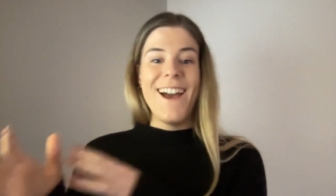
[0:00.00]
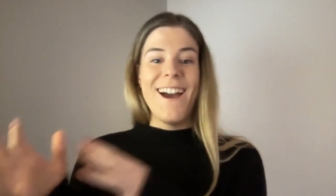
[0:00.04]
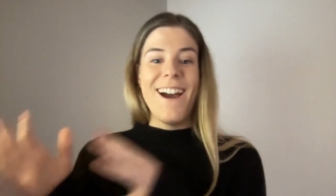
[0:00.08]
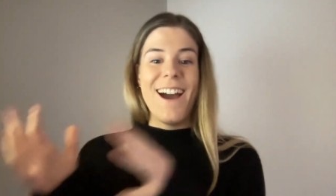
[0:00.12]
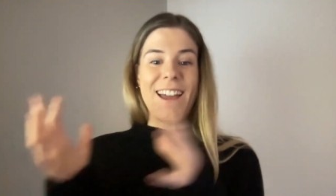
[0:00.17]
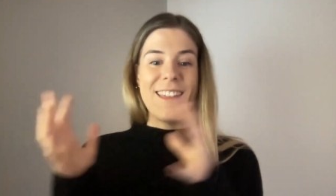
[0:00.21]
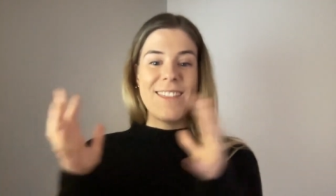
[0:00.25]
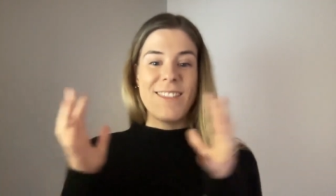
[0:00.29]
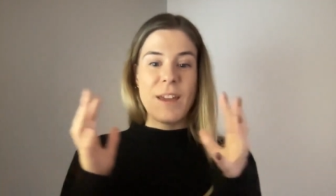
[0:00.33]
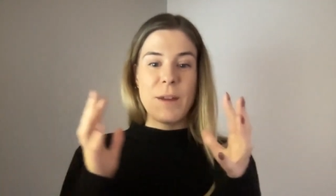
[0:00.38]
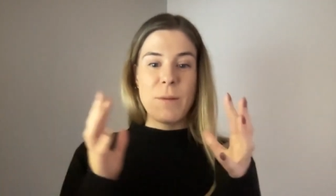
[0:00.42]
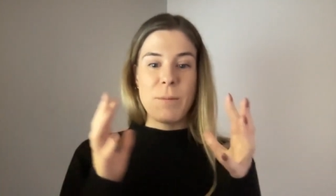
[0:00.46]

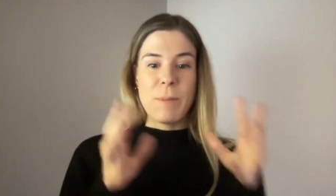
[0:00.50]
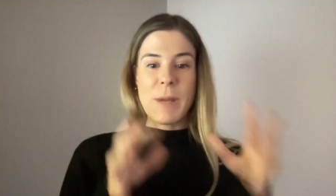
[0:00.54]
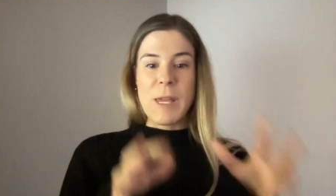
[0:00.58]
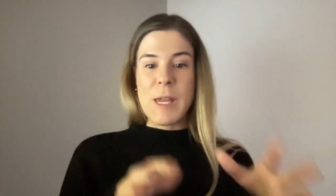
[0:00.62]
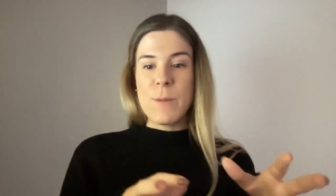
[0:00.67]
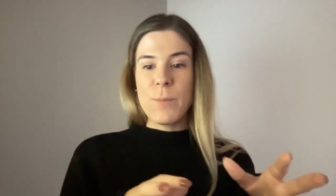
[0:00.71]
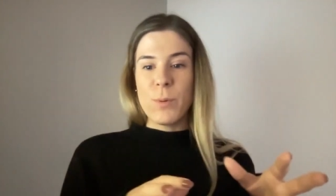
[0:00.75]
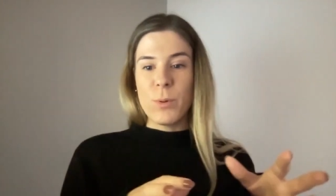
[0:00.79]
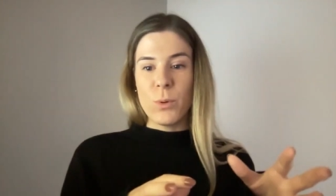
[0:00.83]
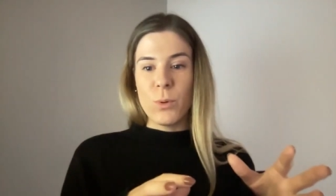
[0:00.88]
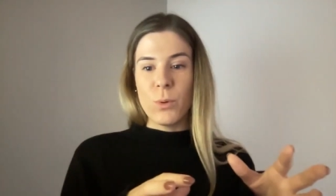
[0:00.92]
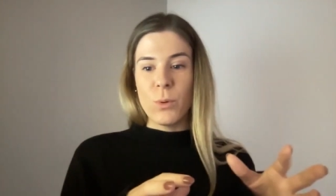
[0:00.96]
I think
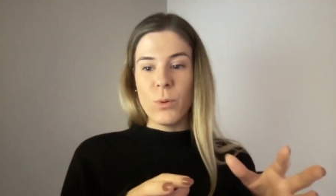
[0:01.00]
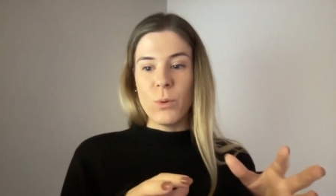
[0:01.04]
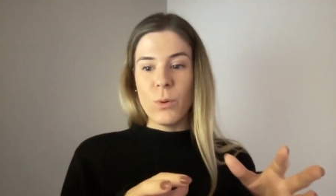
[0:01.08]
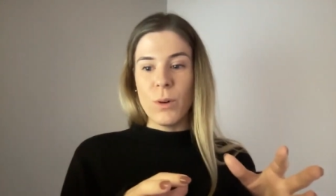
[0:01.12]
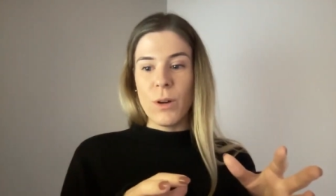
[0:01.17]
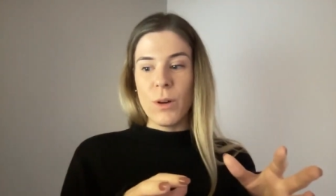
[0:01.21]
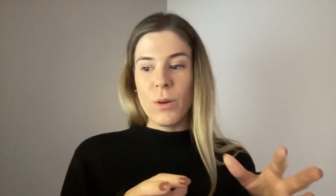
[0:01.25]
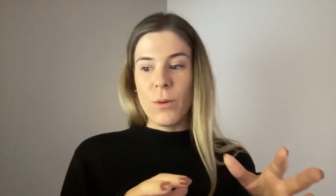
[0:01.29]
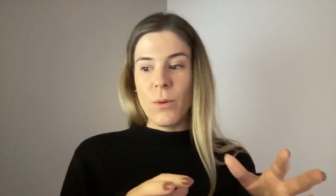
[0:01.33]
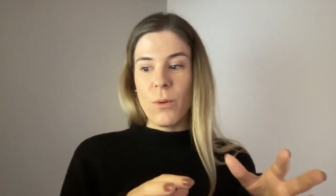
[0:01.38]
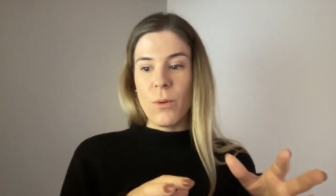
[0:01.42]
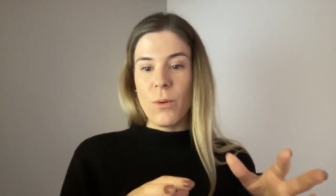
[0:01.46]
people
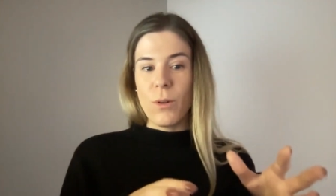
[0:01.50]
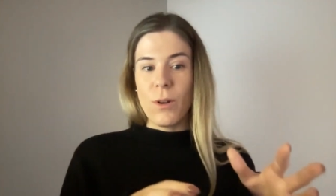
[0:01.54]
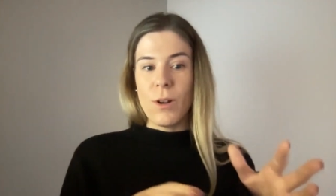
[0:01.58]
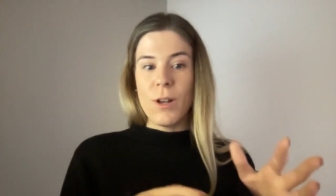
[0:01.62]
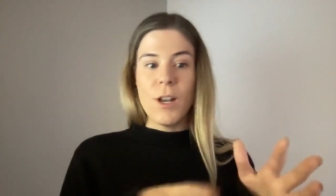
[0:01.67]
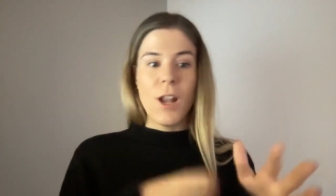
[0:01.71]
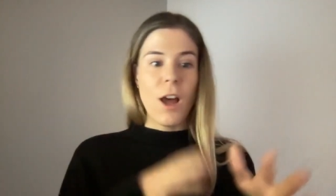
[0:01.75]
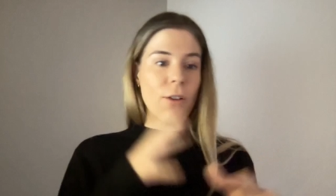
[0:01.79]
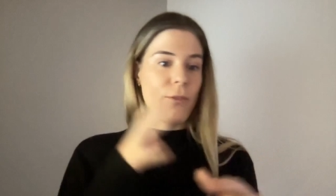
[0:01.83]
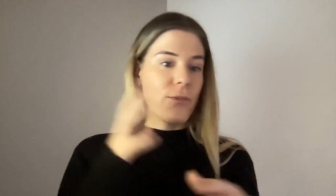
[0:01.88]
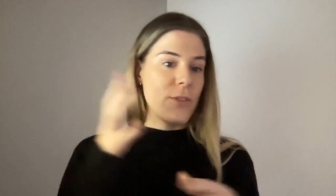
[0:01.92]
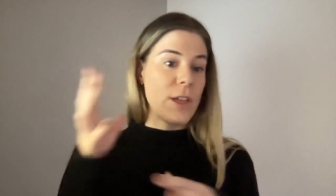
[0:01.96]

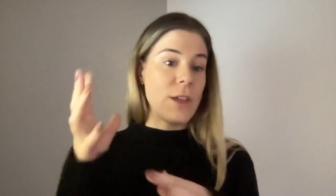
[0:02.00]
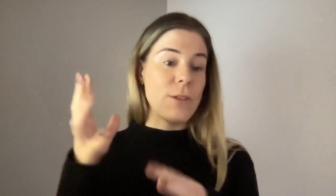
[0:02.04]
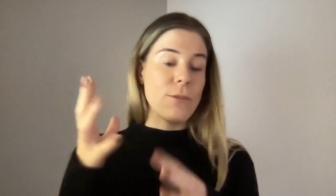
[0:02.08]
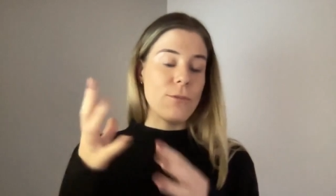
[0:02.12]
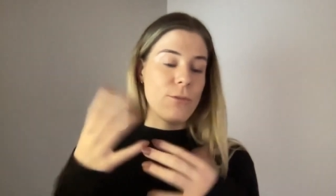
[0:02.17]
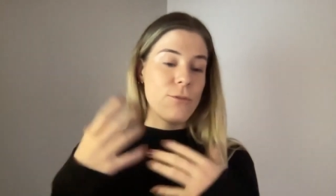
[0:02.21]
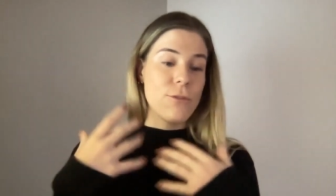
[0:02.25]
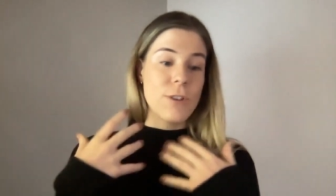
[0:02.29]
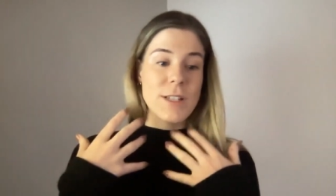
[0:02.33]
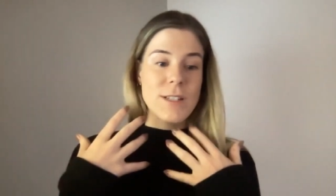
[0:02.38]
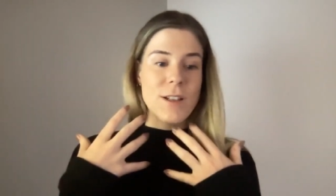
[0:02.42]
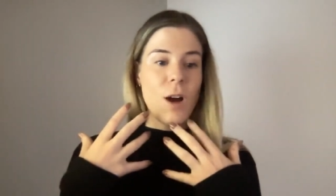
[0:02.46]
love
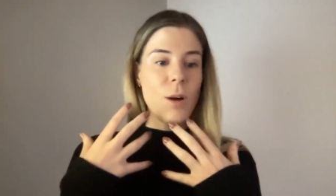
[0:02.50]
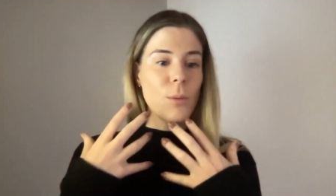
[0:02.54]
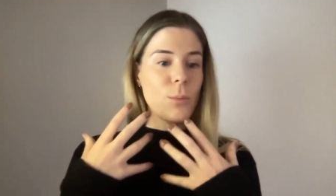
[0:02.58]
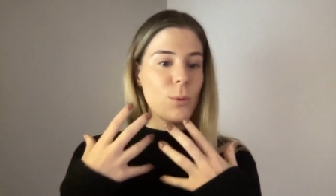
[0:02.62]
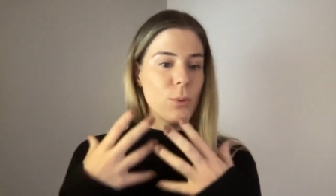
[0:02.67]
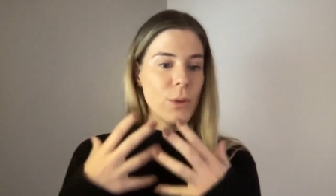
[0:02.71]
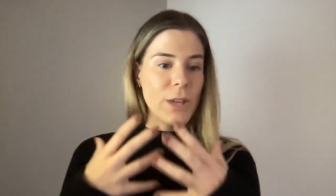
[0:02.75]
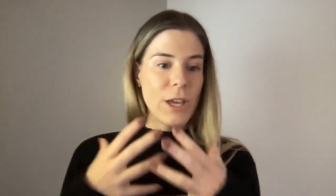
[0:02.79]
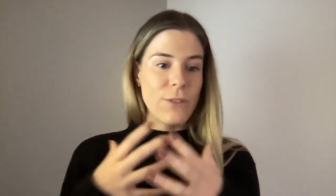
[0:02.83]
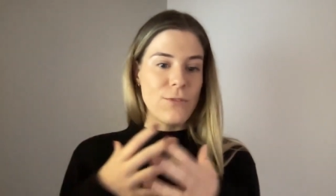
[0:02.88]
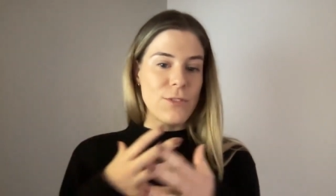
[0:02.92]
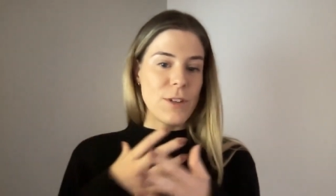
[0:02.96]
for
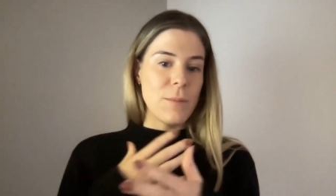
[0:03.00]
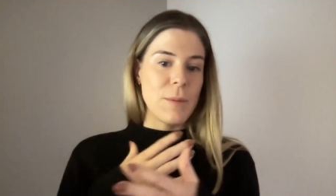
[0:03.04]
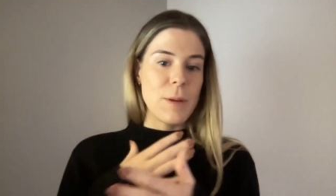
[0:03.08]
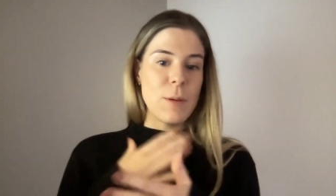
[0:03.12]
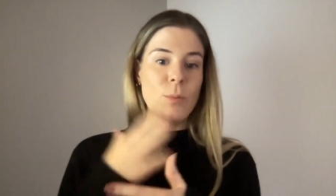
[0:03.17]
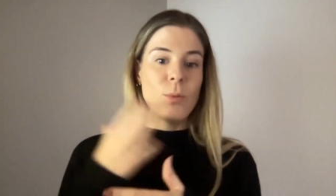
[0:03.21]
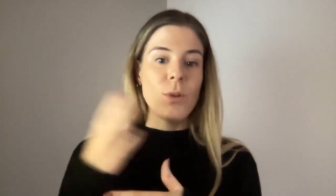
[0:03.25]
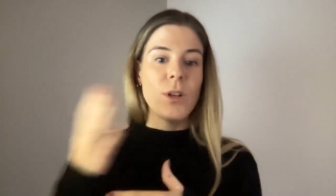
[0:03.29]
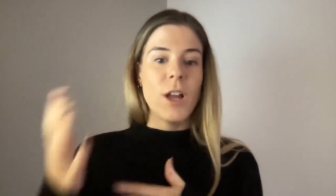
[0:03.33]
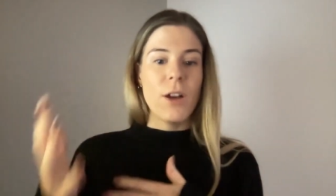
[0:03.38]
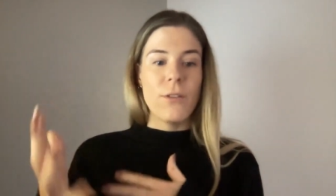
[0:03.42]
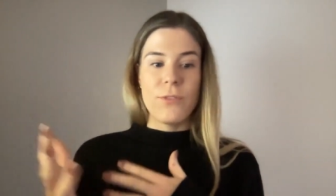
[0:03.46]
example, gifting,
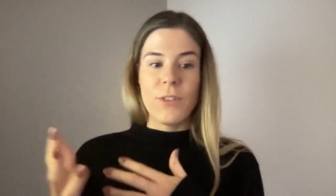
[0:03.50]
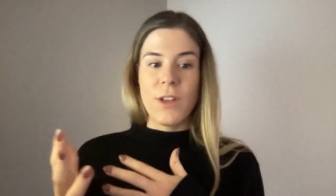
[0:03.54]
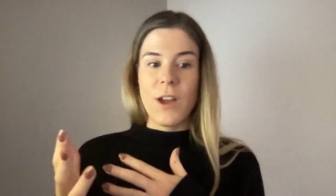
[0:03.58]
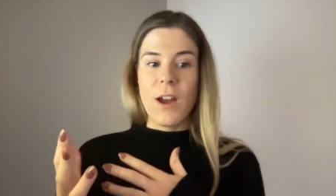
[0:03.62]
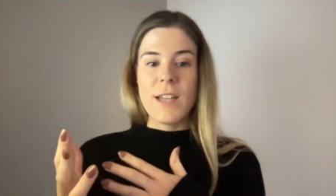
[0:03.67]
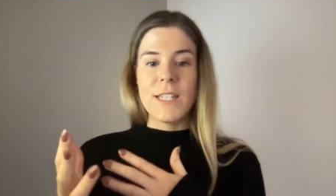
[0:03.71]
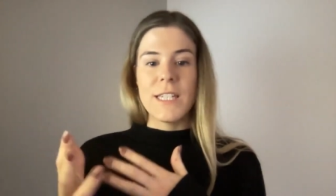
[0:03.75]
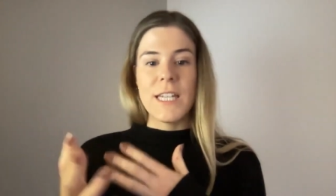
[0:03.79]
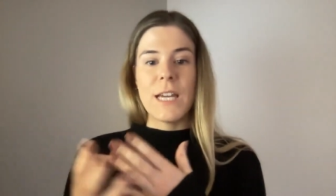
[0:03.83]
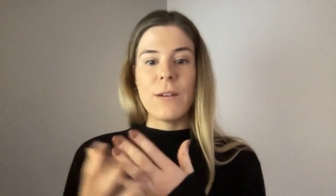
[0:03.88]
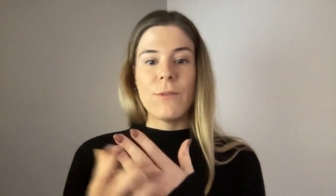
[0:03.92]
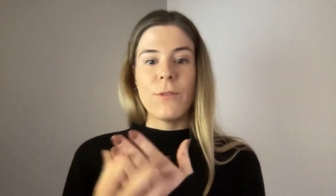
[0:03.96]
people love the
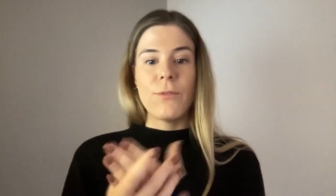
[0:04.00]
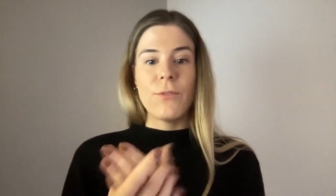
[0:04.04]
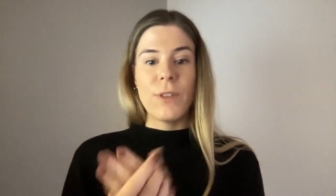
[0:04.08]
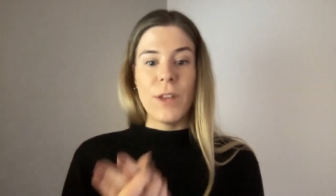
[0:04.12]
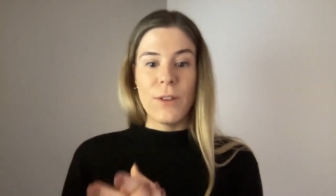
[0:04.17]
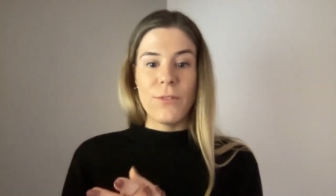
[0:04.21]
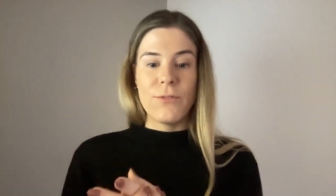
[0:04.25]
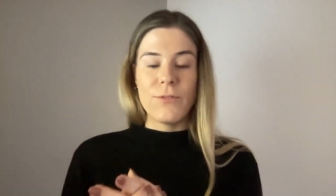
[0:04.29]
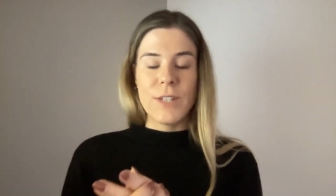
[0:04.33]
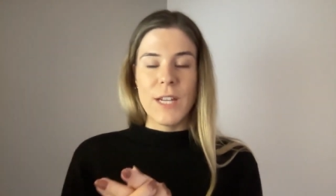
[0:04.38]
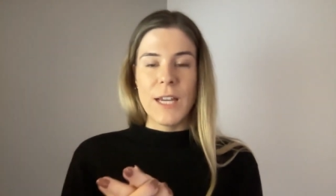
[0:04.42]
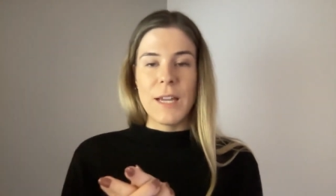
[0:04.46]
idea of
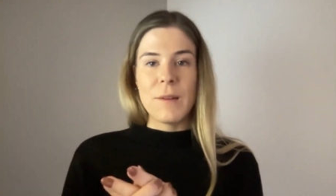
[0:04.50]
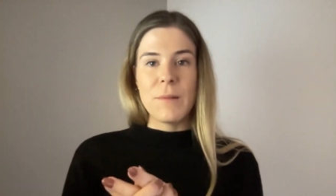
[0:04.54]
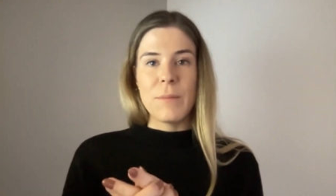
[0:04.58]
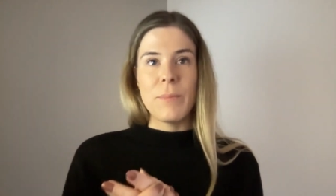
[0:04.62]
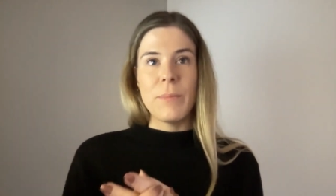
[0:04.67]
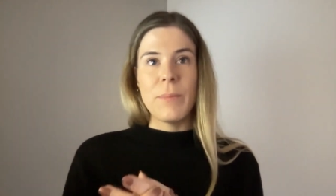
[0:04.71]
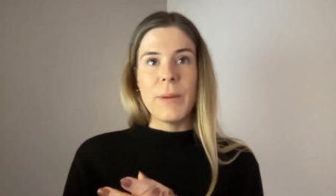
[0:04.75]
gifting,